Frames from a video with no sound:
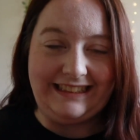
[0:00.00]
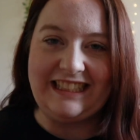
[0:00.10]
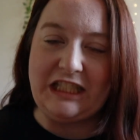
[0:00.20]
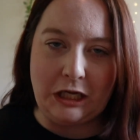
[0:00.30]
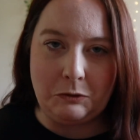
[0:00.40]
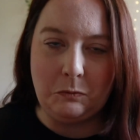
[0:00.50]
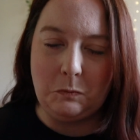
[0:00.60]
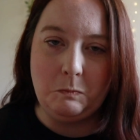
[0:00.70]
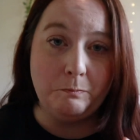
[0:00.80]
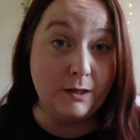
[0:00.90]
So
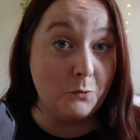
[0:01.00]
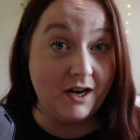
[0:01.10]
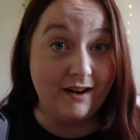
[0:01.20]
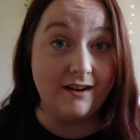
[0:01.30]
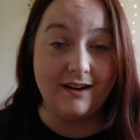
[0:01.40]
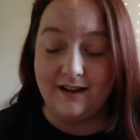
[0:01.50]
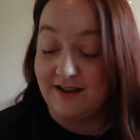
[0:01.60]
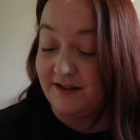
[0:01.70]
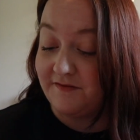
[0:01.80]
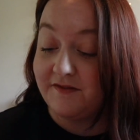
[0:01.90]
beware
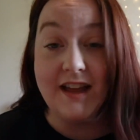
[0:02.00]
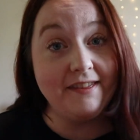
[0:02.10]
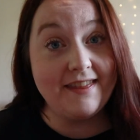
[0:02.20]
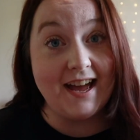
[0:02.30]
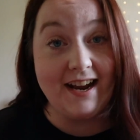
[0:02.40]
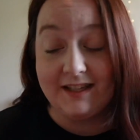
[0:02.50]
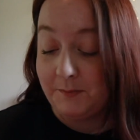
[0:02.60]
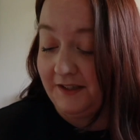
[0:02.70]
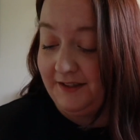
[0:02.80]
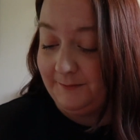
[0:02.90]
of that
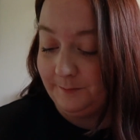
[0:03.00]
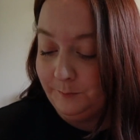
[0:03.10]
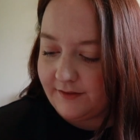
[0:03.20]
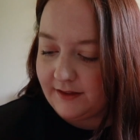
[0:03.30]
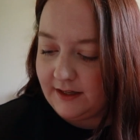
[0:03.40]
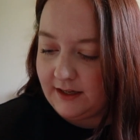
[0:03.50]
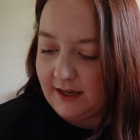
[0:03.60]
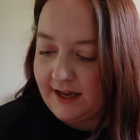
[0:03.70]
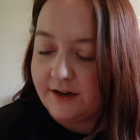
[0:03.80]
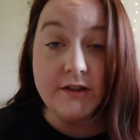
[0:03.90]
aspect.
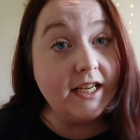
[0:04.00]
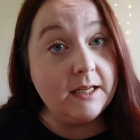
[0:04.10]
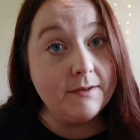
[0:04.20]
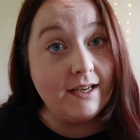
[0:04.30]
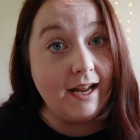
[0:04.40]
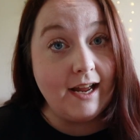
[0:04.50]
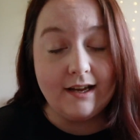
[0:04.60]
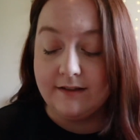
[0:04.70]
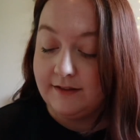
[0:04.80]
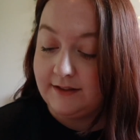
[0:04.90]
The entertainment
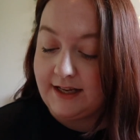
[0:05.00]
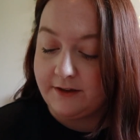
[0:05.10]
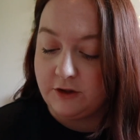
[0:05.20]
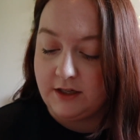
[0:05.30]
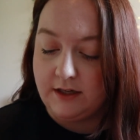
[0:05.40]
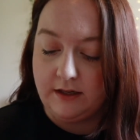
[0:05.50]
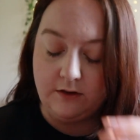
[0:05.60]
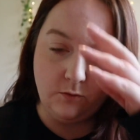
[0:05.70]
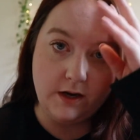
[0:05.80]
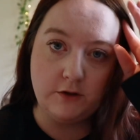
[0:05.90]

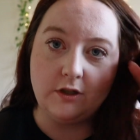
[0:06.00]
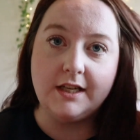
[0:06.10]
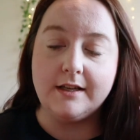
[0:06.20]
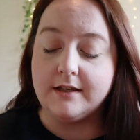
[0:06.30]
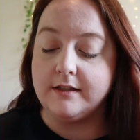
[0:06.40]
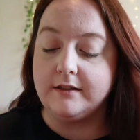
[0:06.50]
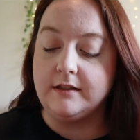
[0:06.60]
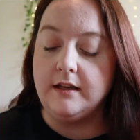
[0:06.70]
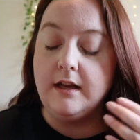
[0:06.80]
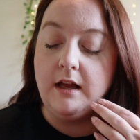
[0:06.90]
section, which is
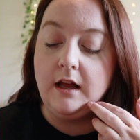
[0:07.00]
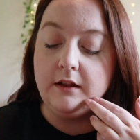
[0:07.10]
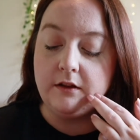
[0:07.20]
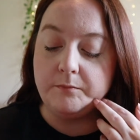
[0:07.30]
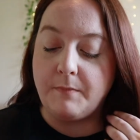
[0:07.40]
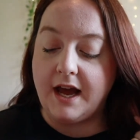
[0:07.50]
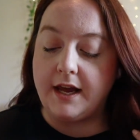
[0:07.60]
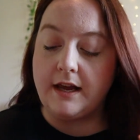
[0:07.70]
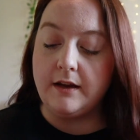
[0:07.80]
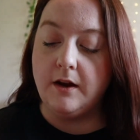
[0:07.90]

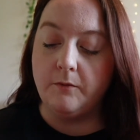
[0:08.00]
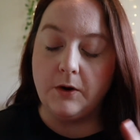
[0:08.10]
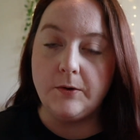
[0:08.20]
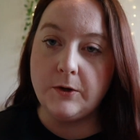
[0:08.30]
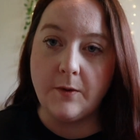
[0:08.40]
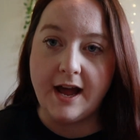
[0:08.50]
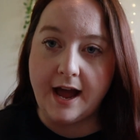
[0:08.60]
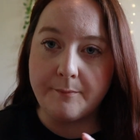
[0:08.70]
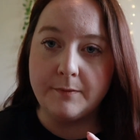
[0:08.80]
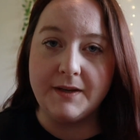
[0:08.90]
my Roku
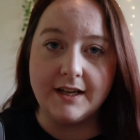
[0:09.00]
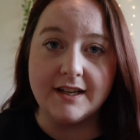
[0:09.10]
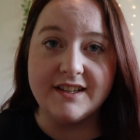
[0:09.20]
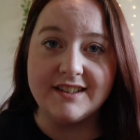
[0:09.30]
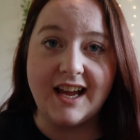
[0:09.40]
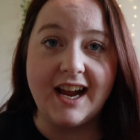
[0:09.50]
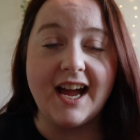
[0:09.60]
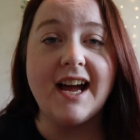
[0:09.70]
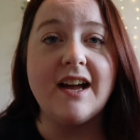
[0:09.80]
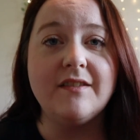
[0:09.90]
app, because I
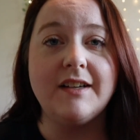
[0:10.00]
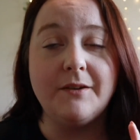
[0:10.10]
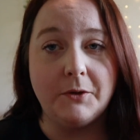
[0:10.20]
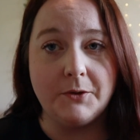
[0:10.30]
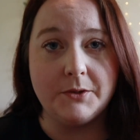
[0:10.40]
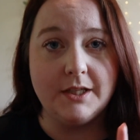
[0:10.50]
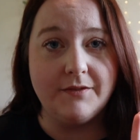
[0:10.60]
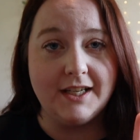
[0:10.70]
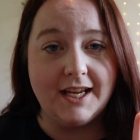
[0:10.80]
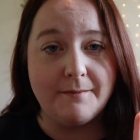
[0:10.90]
have a Roku
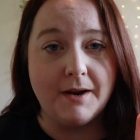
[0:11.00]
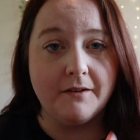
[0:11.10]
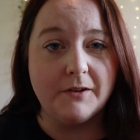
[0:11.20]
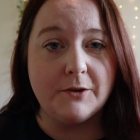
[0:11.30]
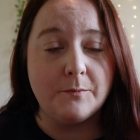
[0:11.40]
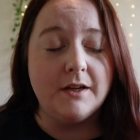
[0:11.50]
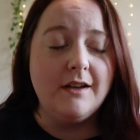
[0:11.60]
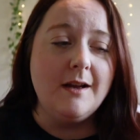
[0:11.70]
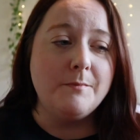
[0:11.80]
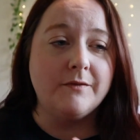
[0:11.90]
TV in my room,
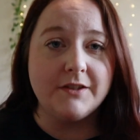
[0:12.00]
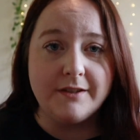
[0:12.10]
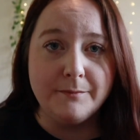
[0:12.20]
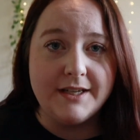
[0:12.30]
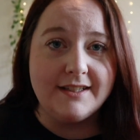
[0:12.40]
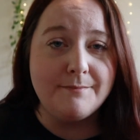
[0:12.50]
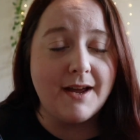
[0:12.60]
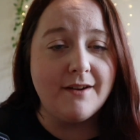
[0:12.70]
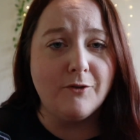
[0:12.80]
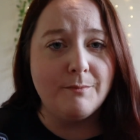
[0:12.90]
but for some reason
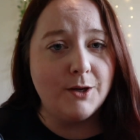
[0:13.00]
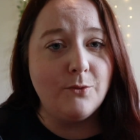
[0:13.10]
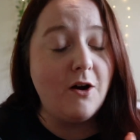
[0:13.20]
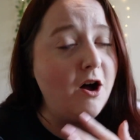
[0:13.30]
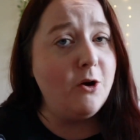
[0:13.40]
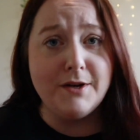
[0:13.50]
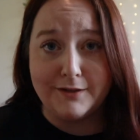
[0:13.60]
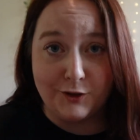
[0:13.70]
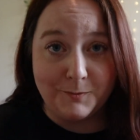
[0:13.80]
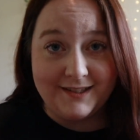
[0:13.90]
my remote always
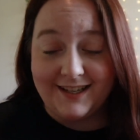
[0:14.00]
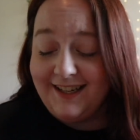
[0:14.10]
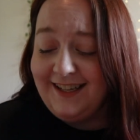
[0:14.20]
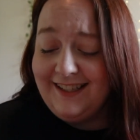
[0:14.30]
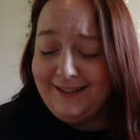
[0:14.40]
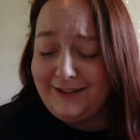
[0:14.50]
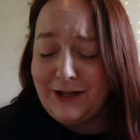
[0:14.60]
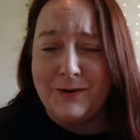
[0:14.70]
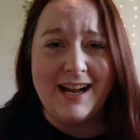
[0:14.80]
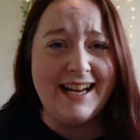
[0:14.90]
goes missing.
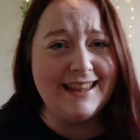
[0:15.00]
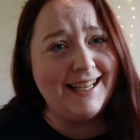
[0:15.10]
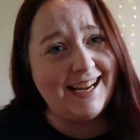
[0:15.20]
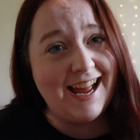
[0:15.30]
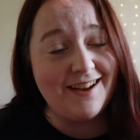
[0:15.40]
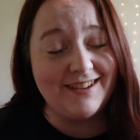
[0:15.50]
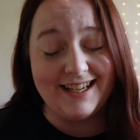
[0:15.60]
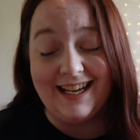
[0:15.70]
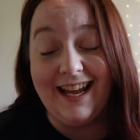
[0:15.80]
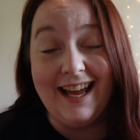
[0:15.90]
So I like
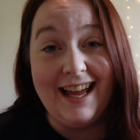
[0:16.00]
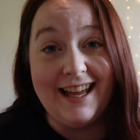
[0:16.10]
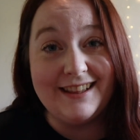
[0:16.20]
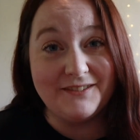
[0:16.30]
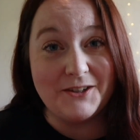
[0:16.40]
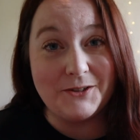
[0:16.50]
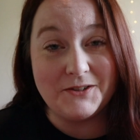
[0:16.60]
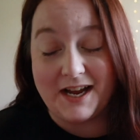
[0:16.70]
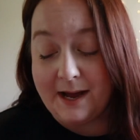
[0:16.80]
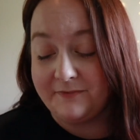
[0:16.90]
having the
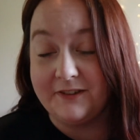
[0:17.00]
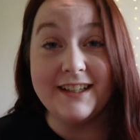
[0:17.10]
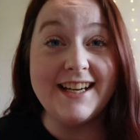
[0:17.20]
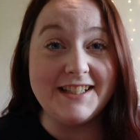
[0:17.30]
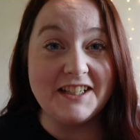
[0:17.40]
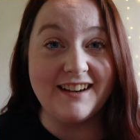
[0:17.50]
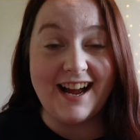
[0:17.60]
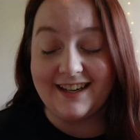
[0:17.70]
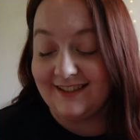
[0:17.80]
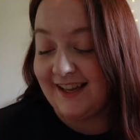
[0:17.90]
Roku app for easier
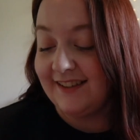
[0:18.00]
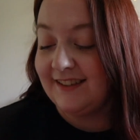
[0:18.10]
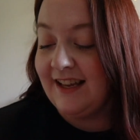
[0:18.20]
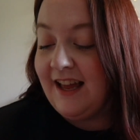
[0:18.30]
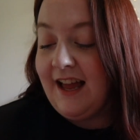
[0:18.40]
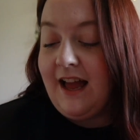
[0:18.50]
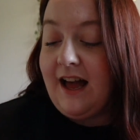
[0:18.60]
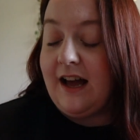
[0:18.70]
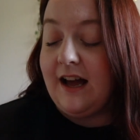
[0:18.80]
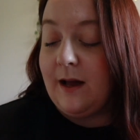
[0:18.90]
access.
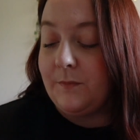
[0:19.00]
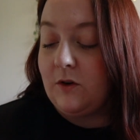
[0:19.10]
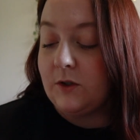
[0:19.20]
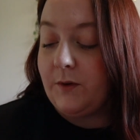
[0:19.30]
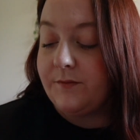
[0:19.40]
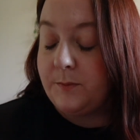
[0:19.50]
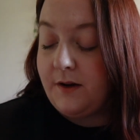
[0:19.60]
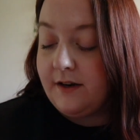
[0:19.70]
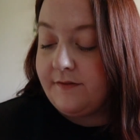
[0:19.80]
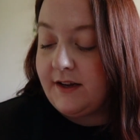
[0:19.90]
Of course, we have
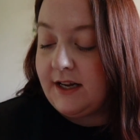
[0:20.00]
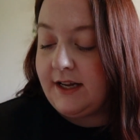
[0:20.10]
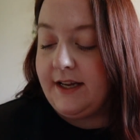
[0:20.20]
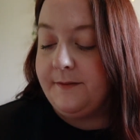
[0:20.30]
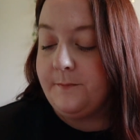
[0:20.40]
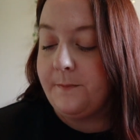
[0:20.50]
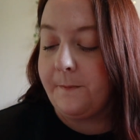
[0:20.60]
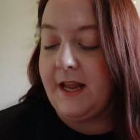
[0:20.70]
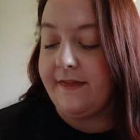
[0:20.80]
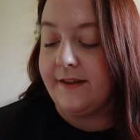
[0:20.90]
Spotify,
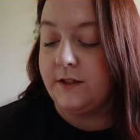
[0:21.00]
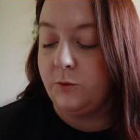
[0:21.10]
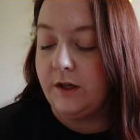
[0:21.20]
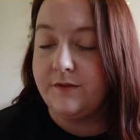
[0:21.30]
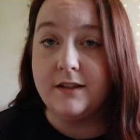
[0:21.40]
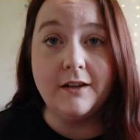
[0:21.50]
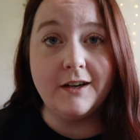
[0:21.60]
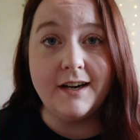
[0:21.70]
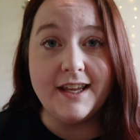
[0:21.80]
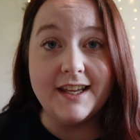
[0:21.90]
and then Swift
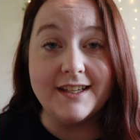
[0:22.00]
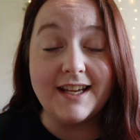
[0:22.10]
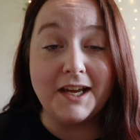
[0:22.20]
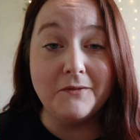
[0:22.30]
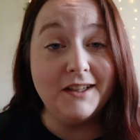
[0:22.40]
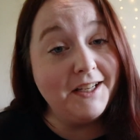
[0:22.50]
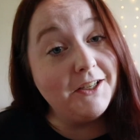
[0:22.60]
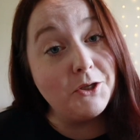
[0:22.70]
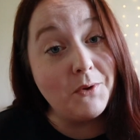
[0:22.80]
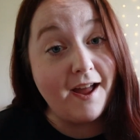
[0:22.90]
Alert is a really
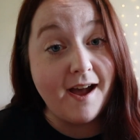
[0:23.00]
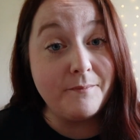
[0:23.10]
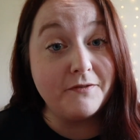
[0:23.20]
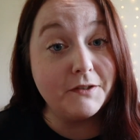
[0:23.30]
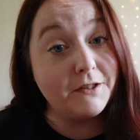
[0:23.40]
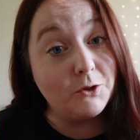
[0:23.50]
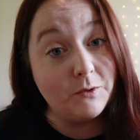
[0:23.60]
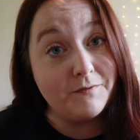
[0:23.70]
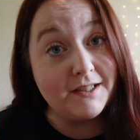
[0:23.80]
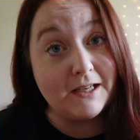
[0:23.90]
cute app for the
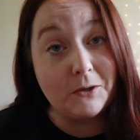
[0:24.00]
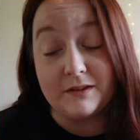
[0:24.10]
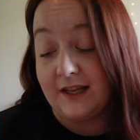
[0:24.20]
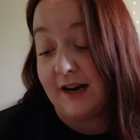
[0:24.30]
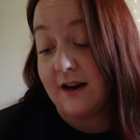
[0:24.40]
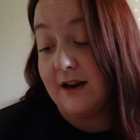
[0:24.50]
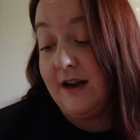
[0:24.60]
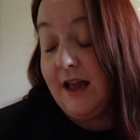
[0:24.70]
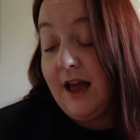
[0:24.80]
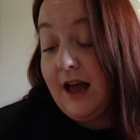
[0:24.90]
Swifties out there.
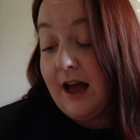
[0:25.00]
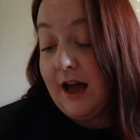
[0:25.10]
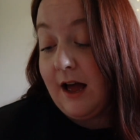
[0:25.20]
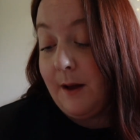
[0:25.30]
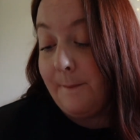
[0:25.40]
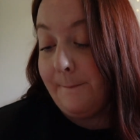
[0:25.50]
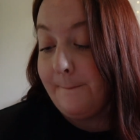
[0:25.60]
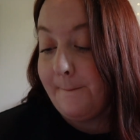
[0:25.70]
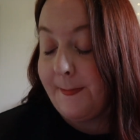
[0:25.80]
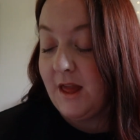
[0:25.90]

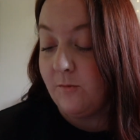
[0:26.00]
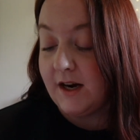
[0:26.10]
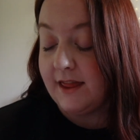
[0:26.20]
What I